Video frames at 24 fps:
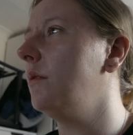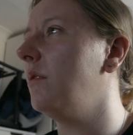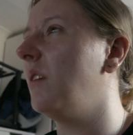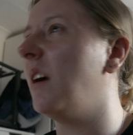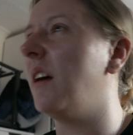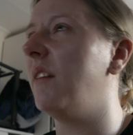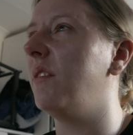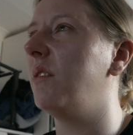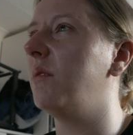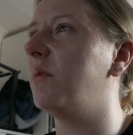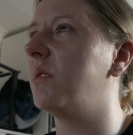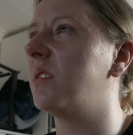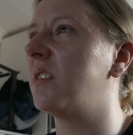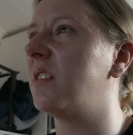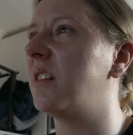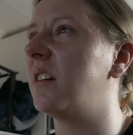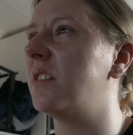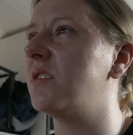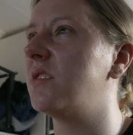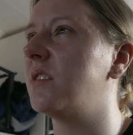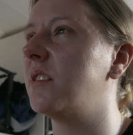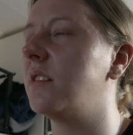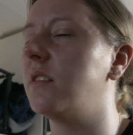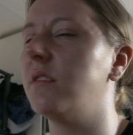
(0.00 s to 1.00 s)
we're having with it
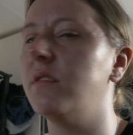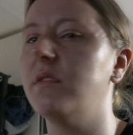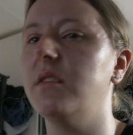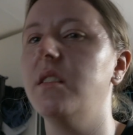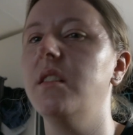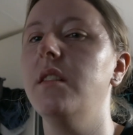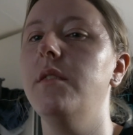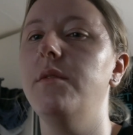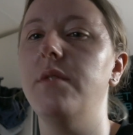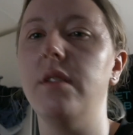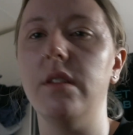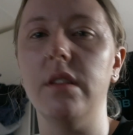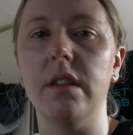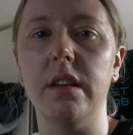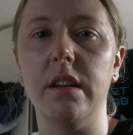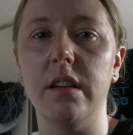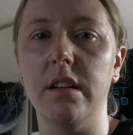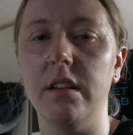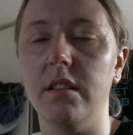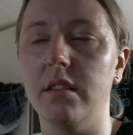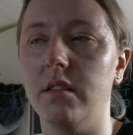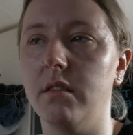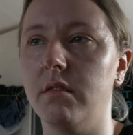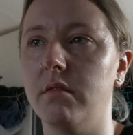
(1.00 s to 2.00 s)
actually. I don't think I feel like
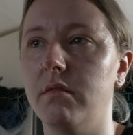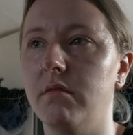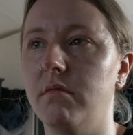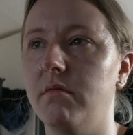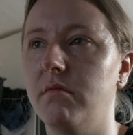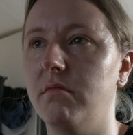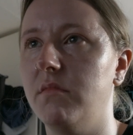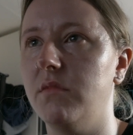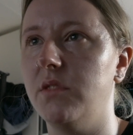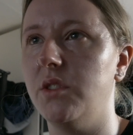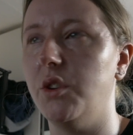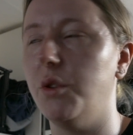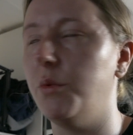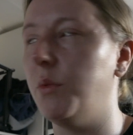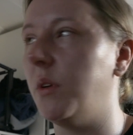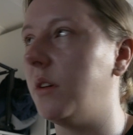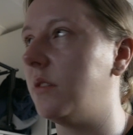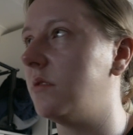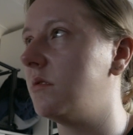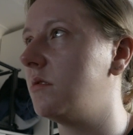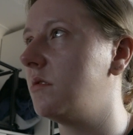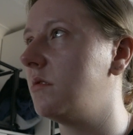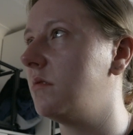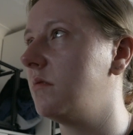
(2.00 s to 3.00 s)
anything too
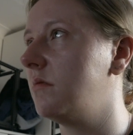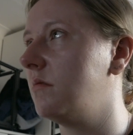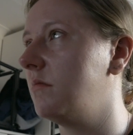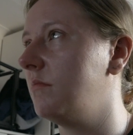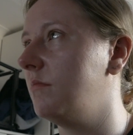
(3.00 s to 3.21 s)
much.